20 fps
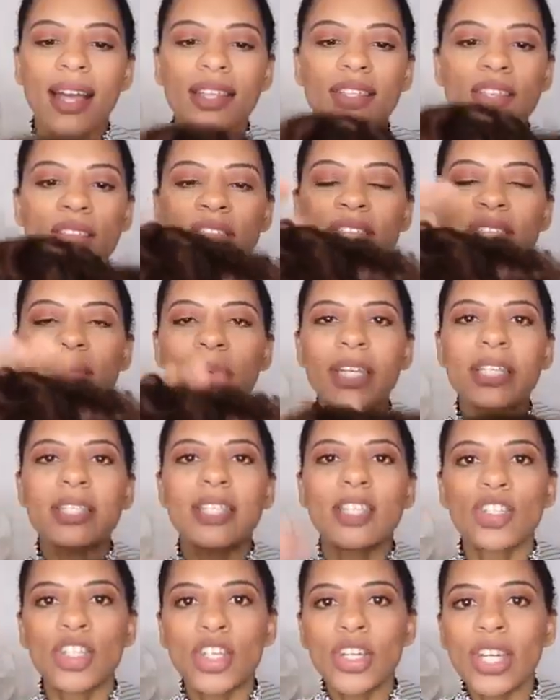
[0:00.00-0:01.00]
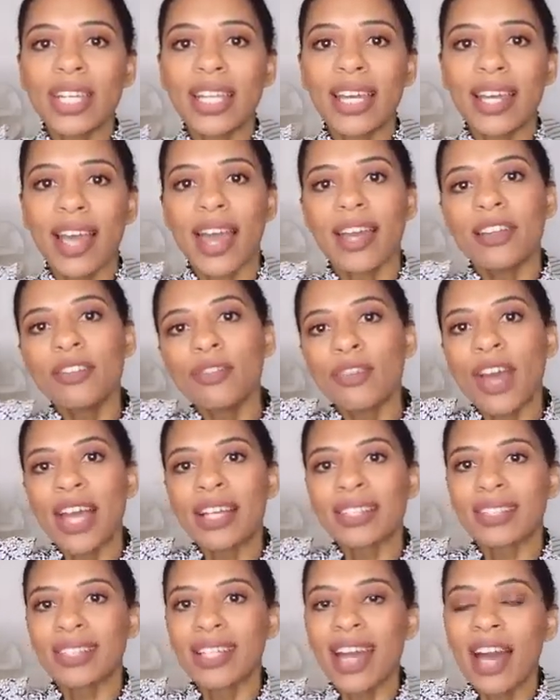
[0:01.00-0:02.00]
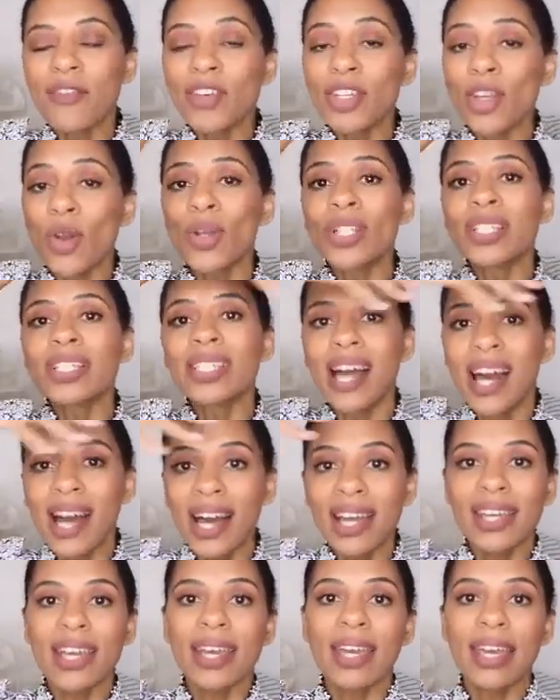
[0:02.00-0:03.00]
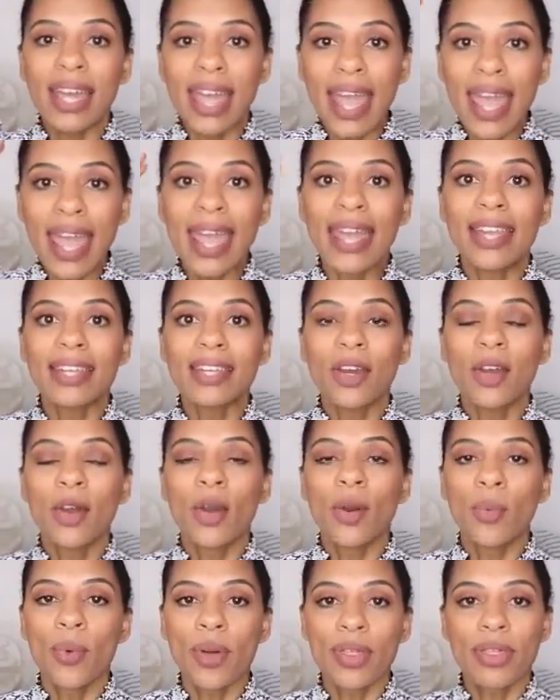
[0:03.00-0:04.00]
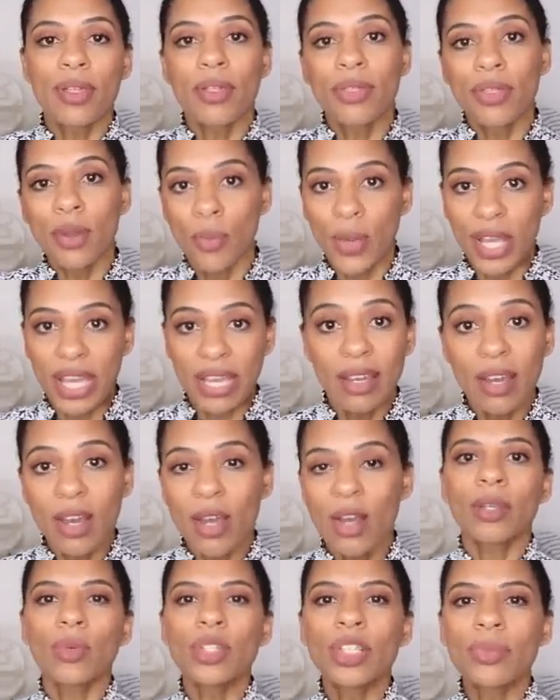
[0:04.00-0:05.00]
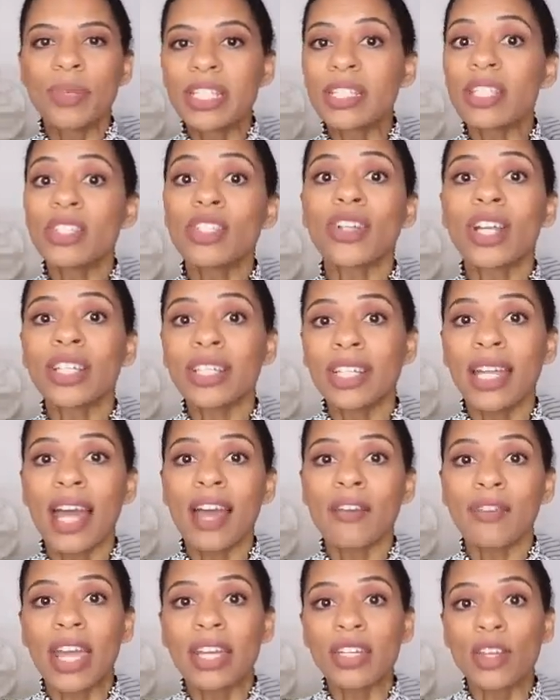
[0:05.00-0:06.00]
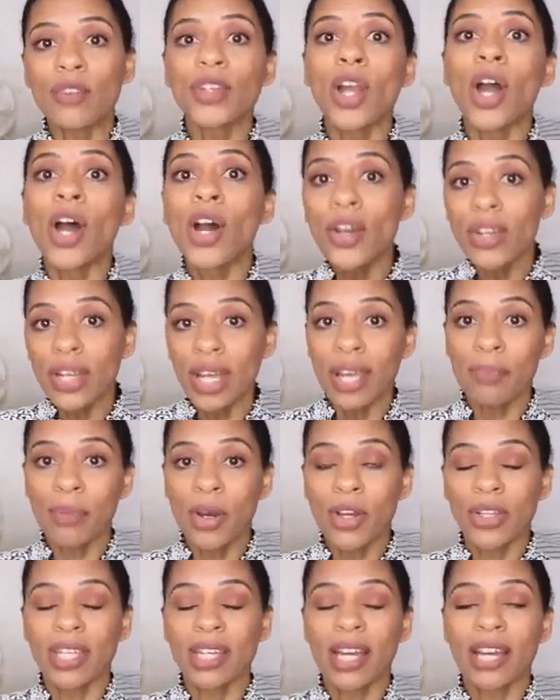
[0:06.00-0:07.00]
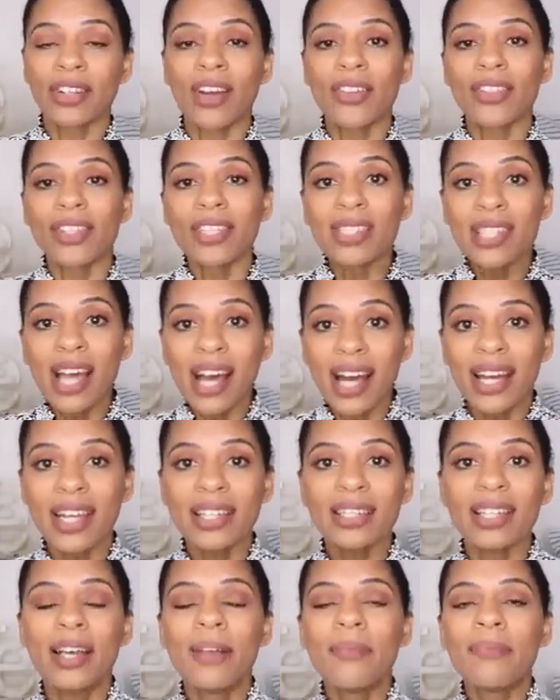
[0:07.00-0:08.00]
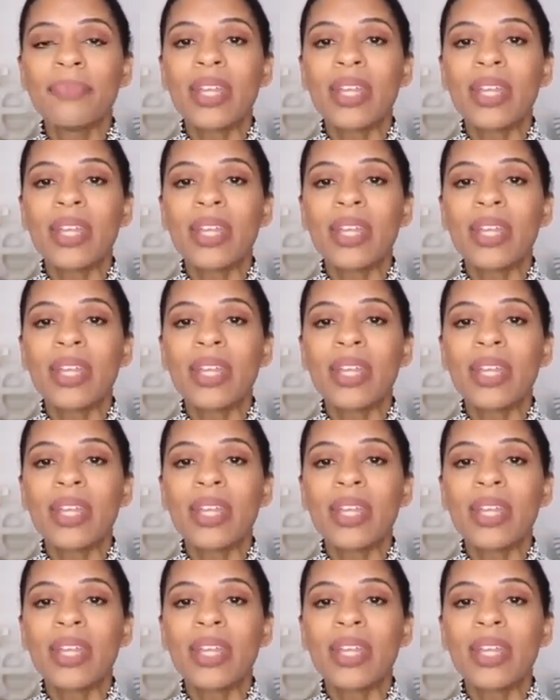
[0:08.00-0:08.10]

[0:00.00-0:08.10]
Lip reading: and so this means that you can in fact cover your entire head with the wig, which means that you're not going to have any of your own hair poking out on the sides.